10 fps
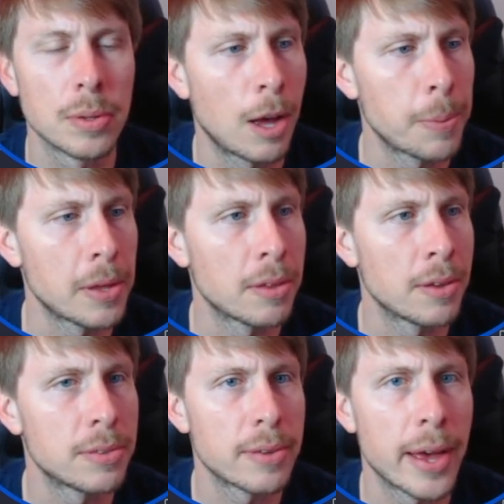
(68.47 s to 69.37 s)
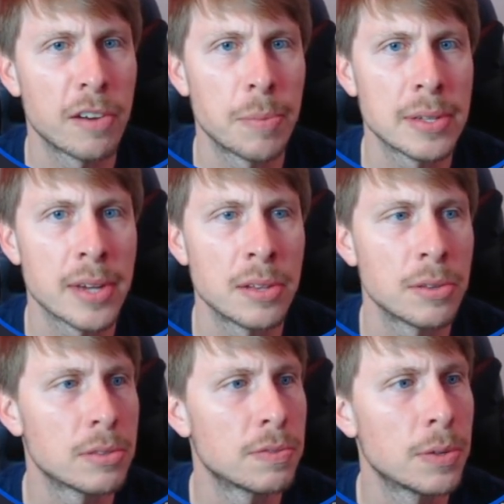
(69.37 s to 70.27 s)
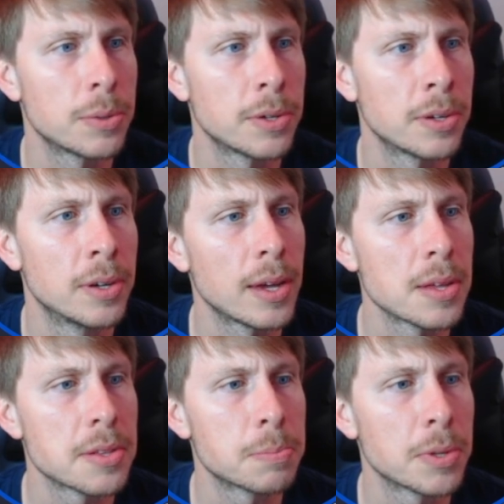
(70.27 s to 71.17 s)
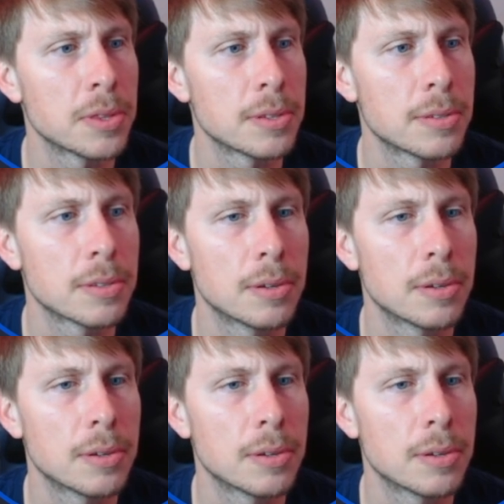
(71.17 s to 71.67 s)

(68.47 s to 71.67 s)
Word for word: copy this out of my downloads folder and let's put this